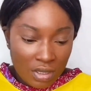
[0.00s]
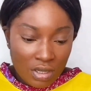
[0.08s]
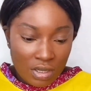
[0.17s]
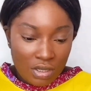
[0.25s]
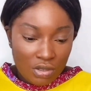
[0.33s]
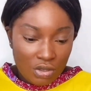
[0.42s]

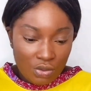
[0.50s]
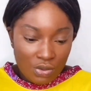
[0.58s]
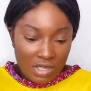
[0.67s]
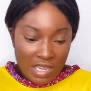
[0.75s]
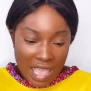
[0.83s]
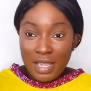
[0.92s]
In 2
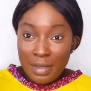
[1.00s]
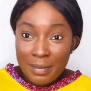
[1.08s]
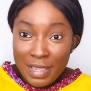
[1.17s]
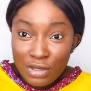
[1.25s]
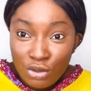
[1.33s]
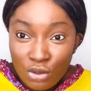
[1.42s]
years,
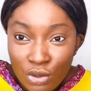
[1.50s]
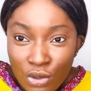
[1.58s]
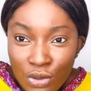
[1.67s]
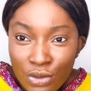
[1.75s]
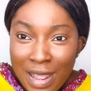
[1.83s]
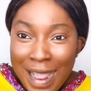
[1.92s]
pencil
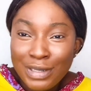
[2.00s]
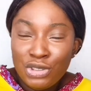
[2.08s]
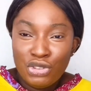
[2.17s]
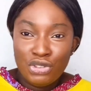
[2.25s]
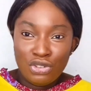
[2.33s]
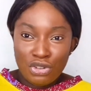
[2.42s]
no, I
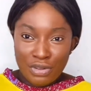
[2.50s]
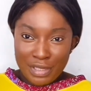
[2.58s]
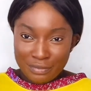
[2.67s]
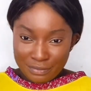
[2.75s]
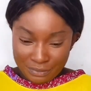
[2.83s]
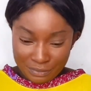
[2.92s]
draw it.
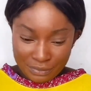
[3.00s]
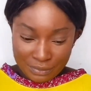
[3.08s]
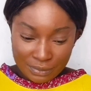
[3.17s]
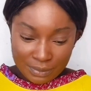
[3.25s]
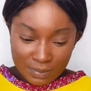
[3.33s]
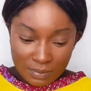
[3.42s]

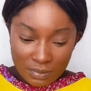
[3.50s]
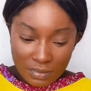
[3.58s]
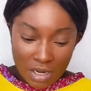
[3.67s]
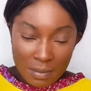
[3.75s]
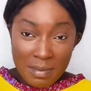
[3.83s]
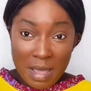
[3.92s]

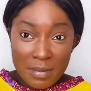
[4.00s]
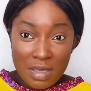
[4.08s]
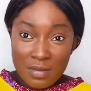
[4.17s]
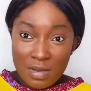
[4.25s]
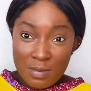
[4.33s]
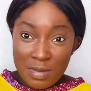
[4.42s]
But
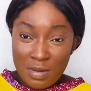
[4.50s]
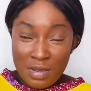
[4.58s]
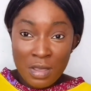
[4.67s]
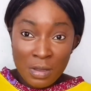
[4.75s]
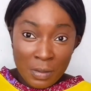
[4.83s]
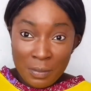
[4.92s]
maybe
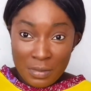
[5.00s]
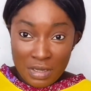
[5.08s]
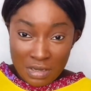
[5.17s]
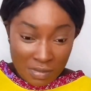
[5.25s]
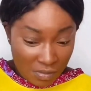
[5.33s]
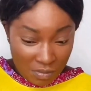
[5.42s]

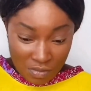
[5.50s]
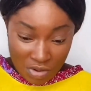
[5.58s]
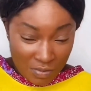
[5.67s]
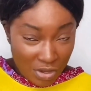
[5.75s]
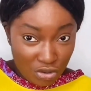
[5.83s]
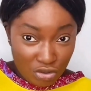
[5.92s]

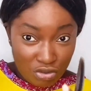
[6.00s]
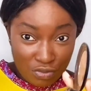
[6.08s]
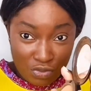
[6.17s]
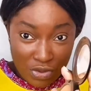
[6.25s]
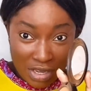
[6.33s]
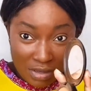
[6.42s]
used to
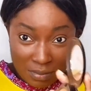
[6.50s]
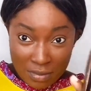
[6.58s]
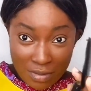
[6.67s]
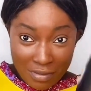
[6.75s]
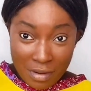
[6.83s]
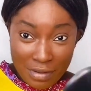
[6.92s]
be me,
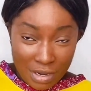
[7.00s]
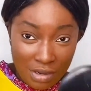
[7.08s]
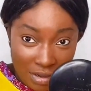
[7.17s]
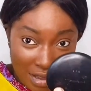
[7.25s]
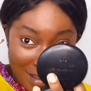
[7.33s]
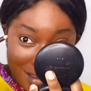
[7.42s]
Rabbi.
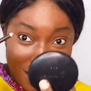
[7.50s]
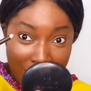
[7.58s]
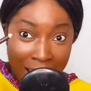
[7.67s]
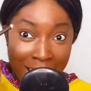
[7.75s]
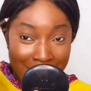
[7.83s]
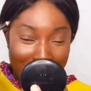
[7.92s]

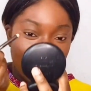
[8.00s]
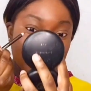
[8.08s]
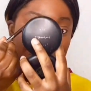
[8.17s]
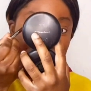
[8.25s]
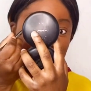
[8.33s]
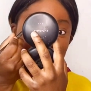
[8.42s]
Aha, aye.
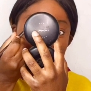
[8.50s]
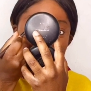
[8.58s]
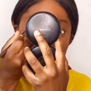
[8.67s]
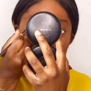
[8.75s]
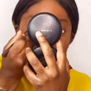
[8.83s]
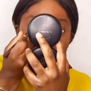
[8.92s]

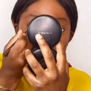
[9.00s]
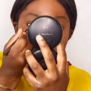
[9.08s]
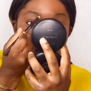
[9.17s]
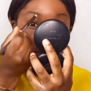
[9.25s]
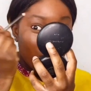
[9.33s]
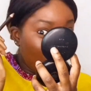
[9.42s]

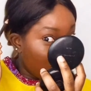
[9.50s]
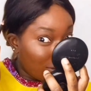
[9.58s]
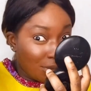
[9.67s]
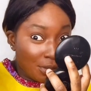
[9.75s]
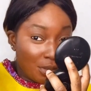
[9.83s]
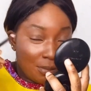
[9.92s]

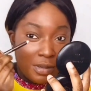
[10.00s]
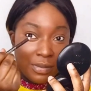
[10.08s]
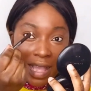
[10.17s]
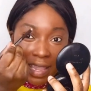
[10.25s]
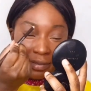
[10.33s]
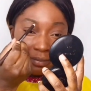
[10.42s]
Excuse me,
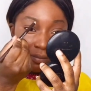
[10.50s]
why?